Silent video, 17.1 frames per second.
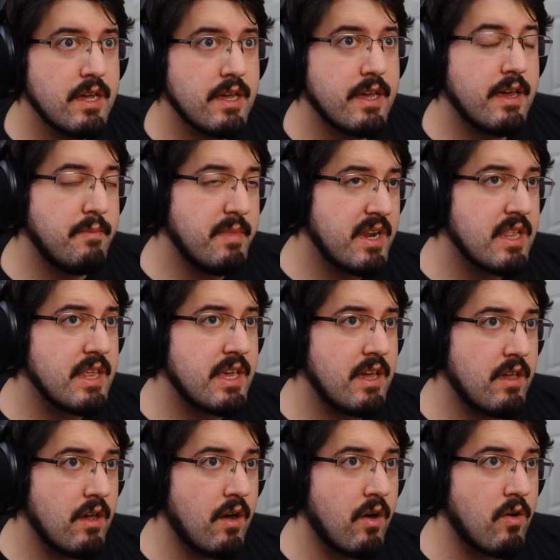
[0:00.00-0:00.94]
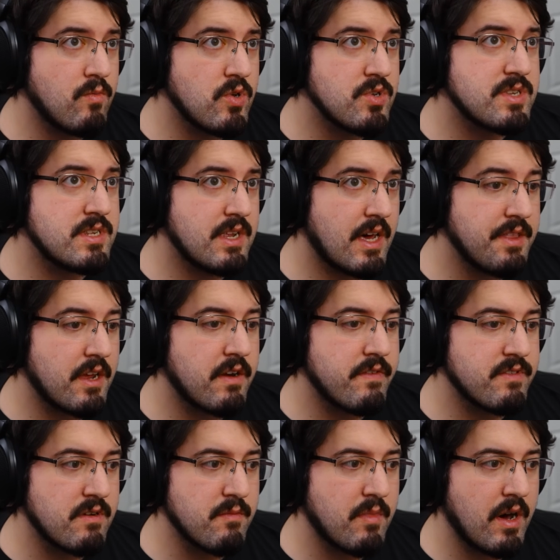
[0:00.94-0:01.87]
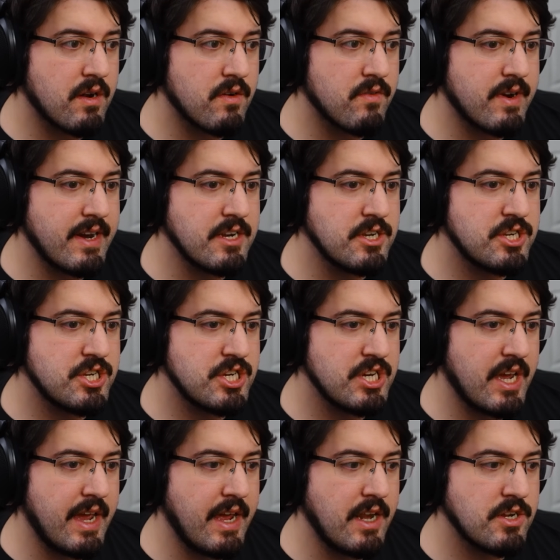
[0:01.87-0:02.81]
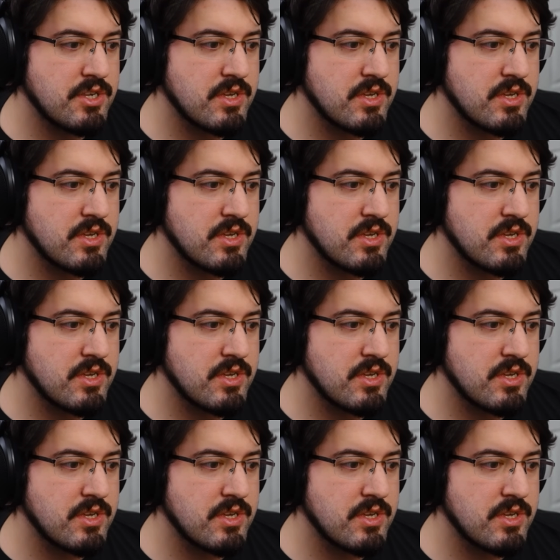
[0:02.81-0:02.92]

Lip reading: admittedly, almost nothing of their model range changed,